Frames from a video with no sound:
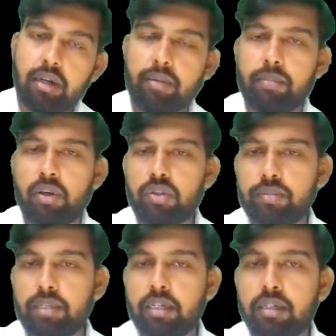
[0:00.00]
Because of
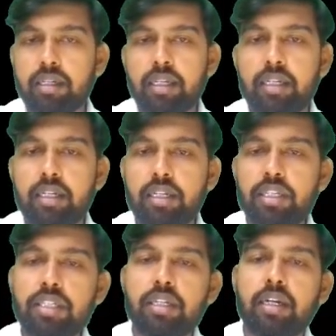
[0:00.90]
the increase
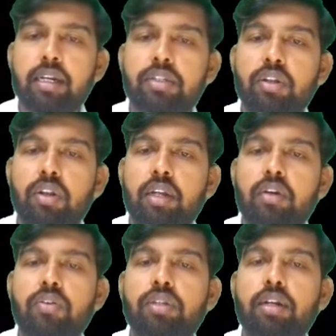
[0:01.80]
in intracellular
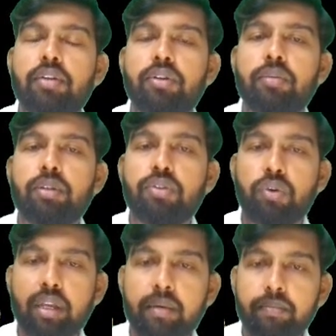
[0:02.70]
concentration of the
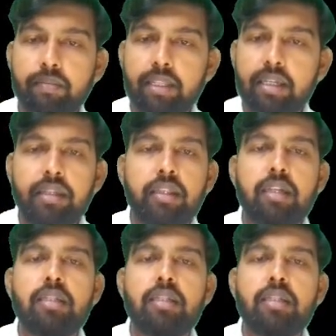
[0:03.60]
sodium, there is a